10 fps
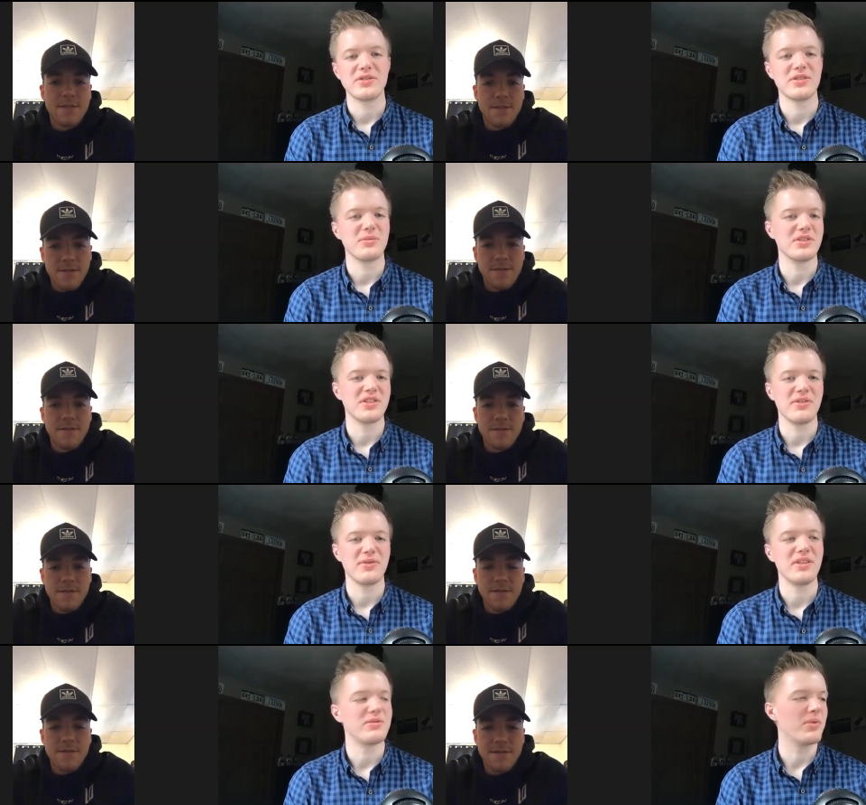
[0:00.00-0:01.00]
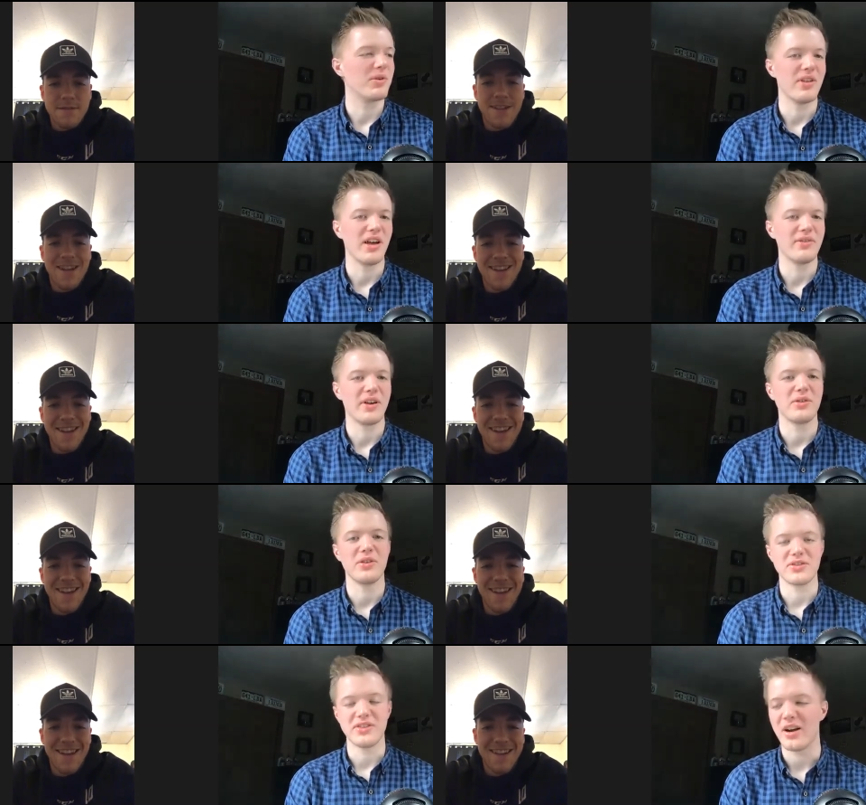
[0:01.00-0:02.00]
Speaker 1: some of the stuff he's pulled off. I would
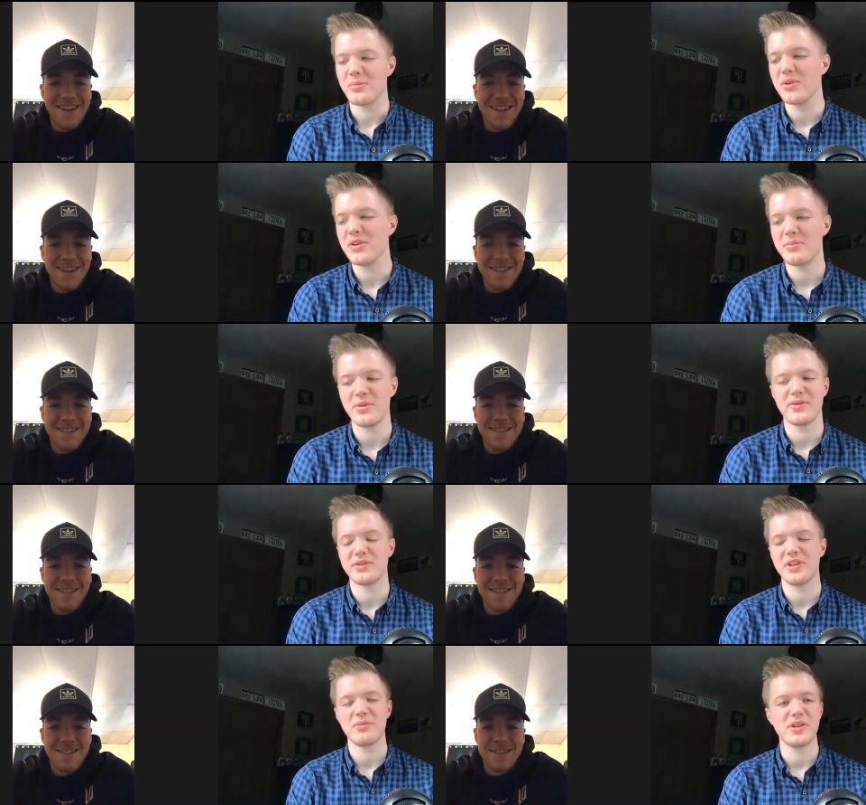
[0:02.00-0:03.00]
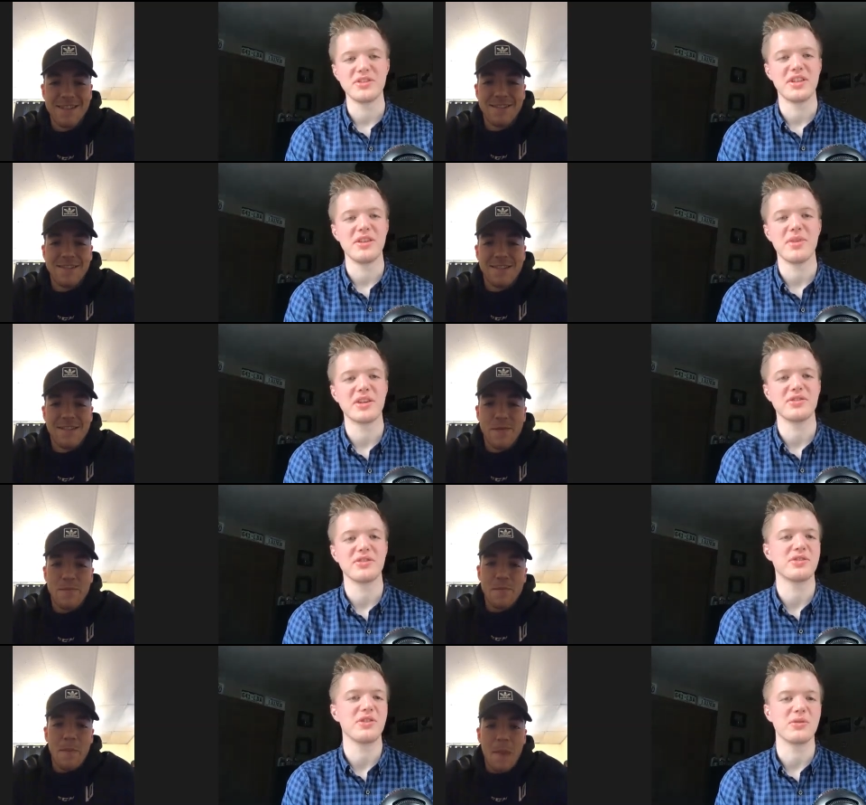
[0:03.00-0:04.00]
look terrible in it, but for some reason he makes it look
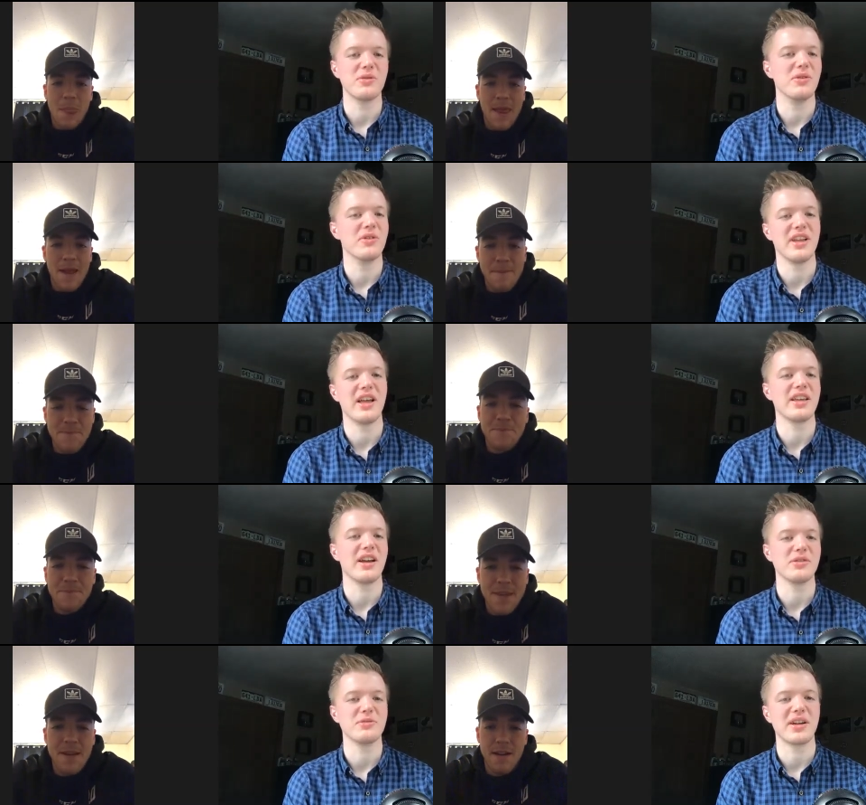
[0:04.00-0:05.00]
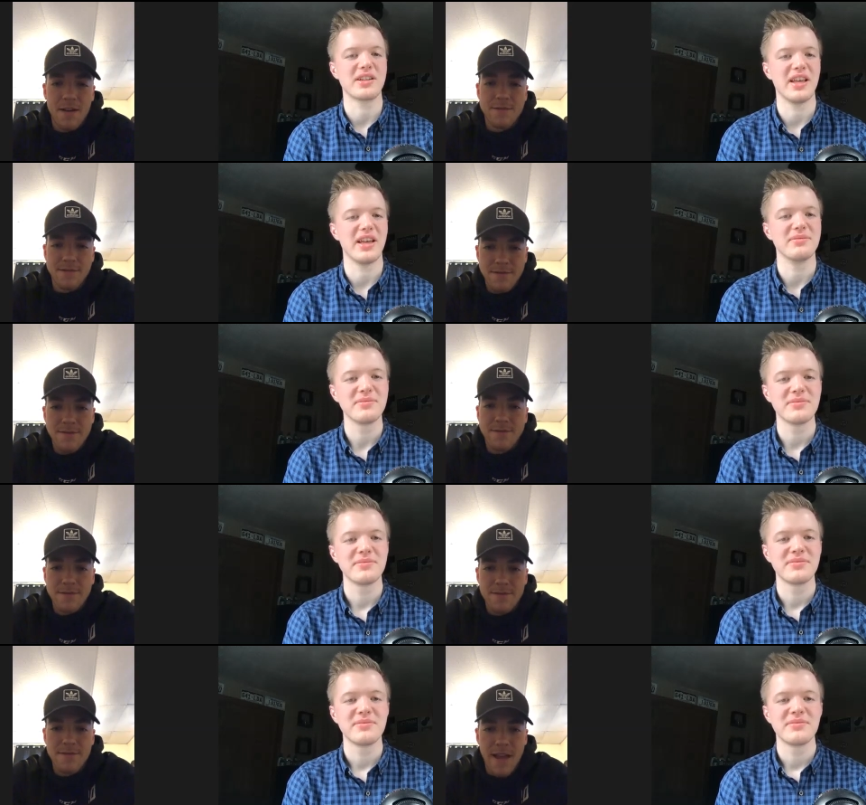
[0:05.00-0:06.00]
so cool, and I gotta respect that.
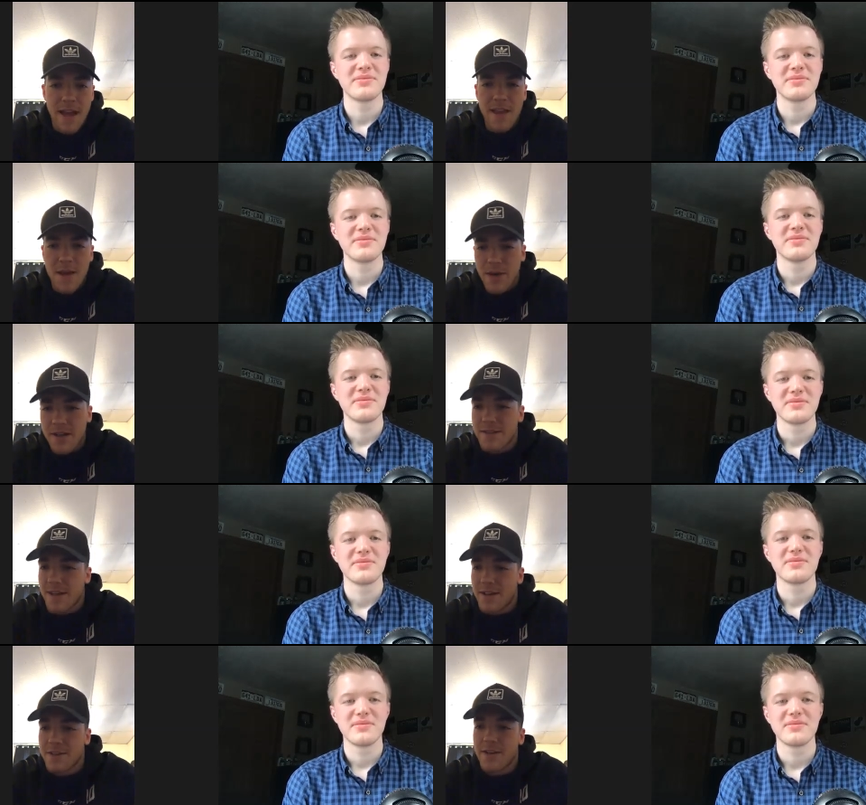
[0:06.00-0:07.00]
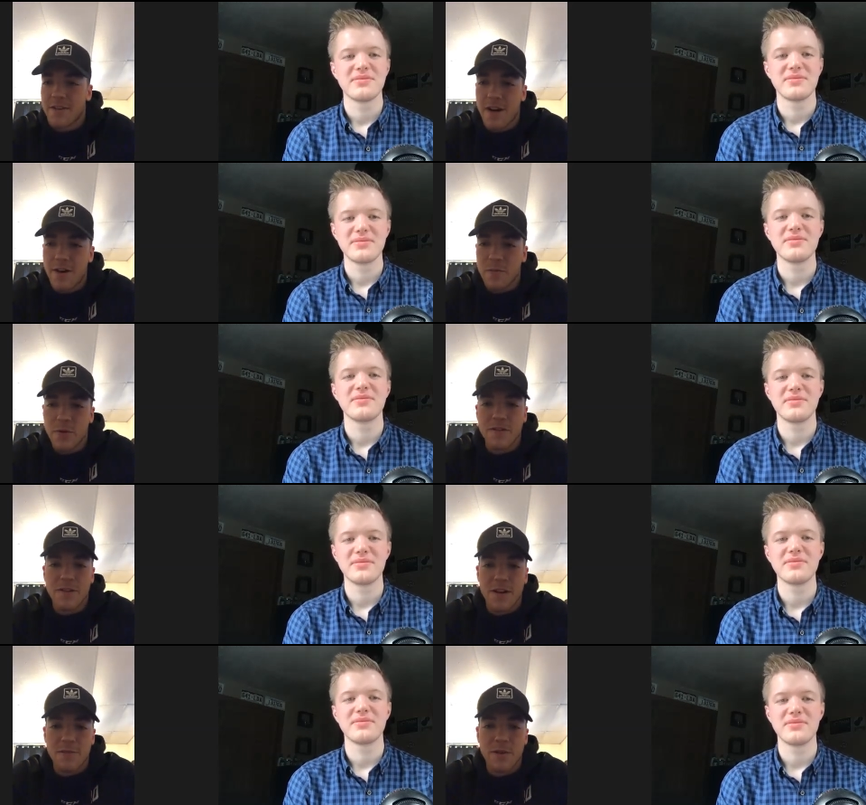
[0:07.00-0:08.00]
Speaker 2: And that mustache, I don't know how he pulls it
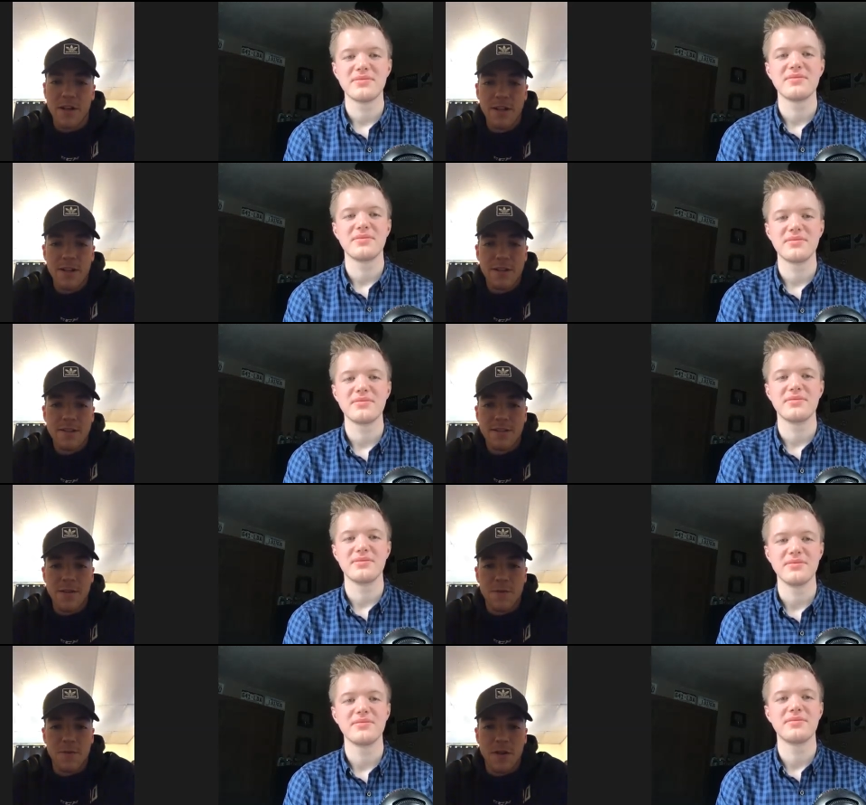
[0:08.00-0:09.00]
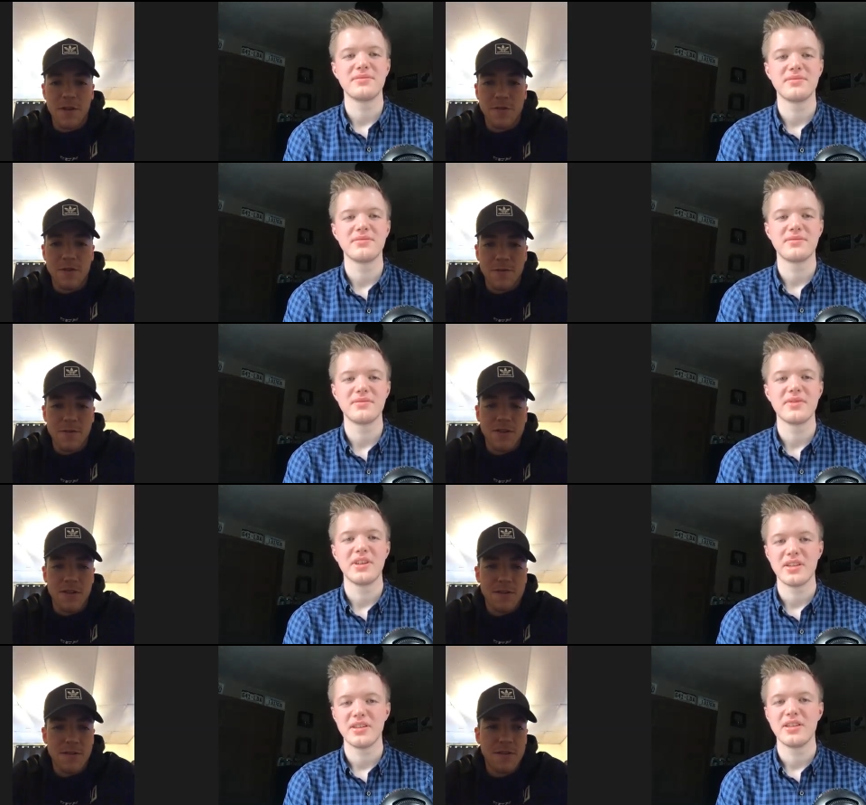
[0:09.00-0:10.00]
off, but seems mm-hmm. to work for him.
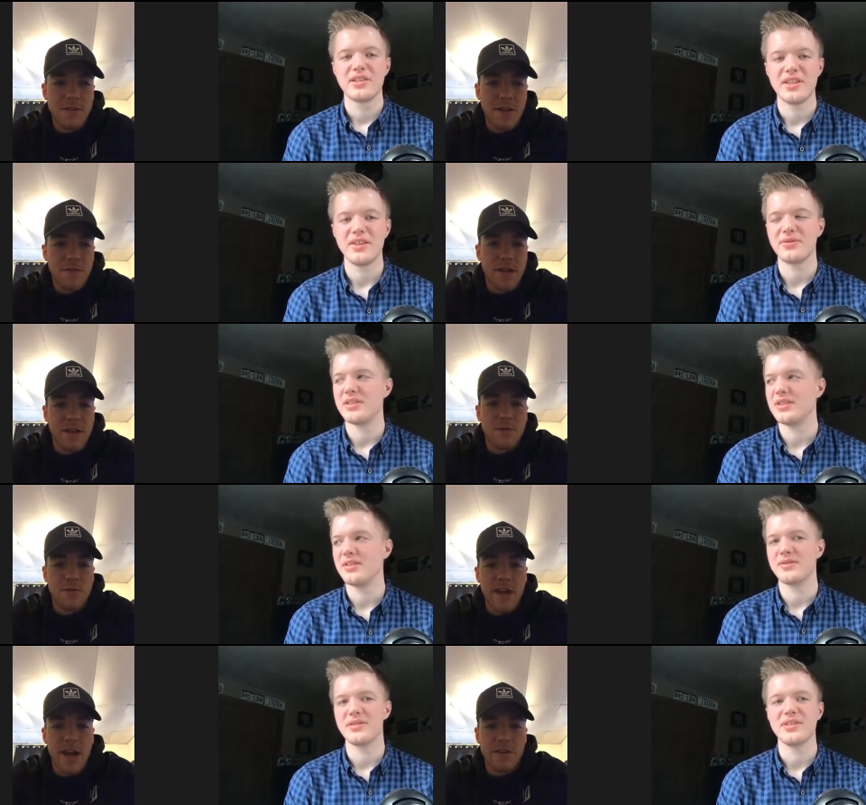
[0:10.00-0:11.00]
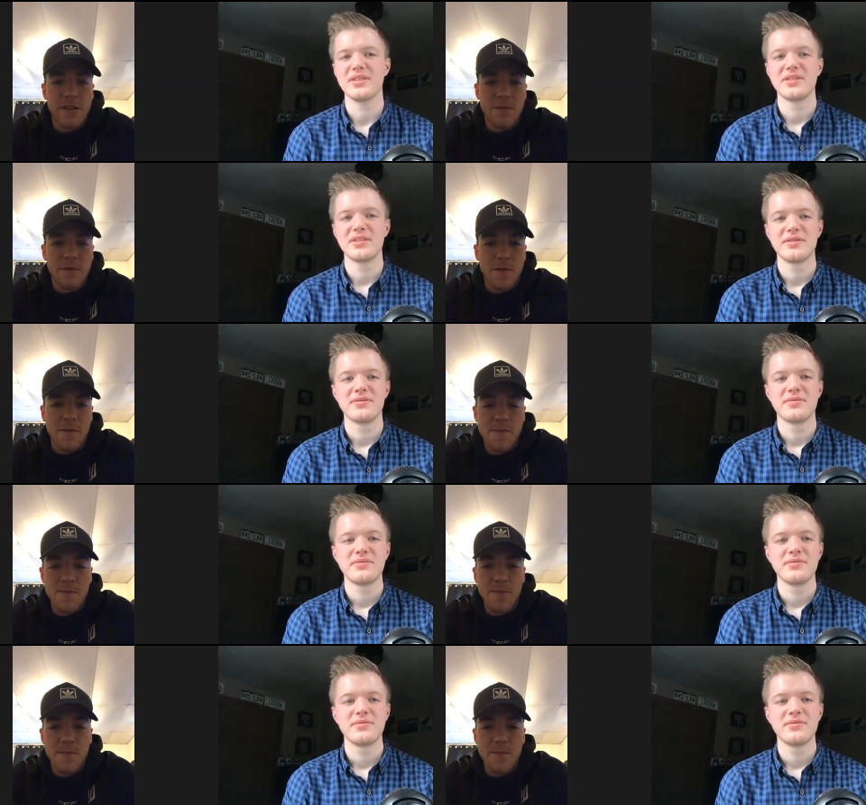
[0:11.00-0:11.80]
So definitely, definitely get some style tips from him.